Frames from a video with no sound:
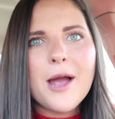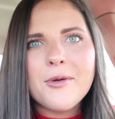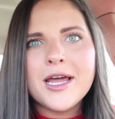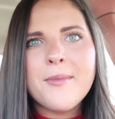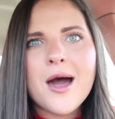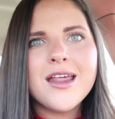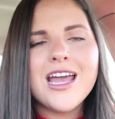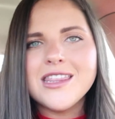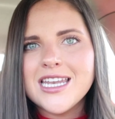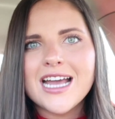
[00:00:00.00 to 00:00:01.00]
I prayed about
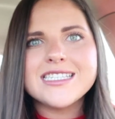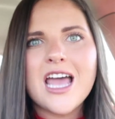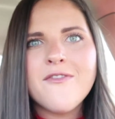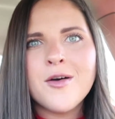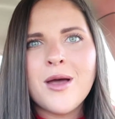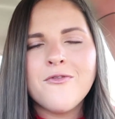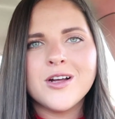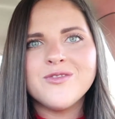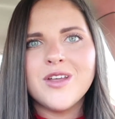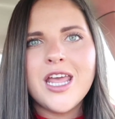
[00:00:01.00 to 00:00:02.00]
it, and the next day I filmed my
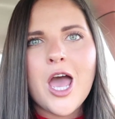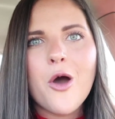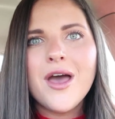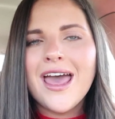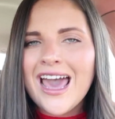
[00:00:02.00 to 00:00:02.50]
first video,